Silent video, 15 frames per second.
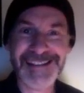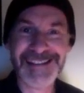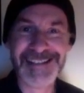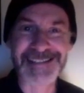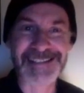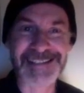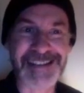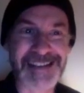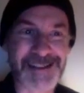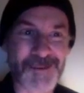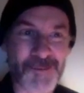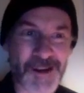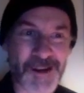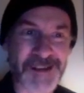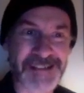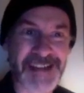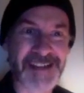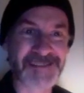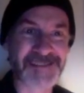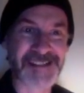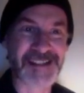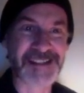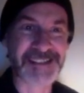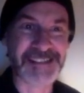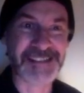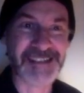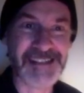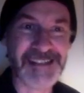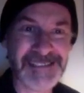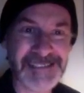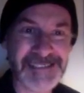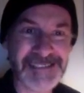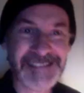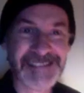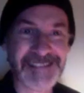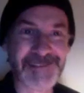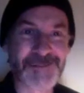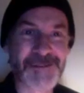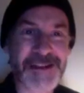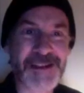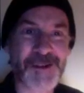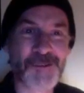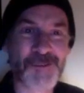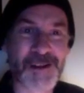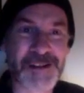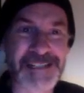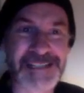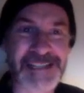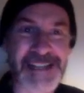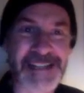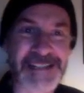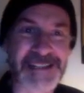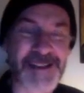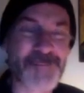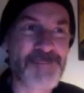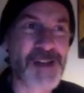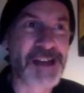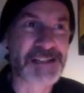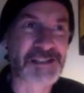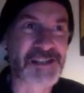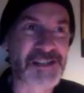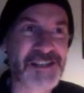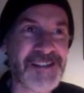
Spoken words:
Isn't that a word now, Johnny, huh? A real word, it said so much.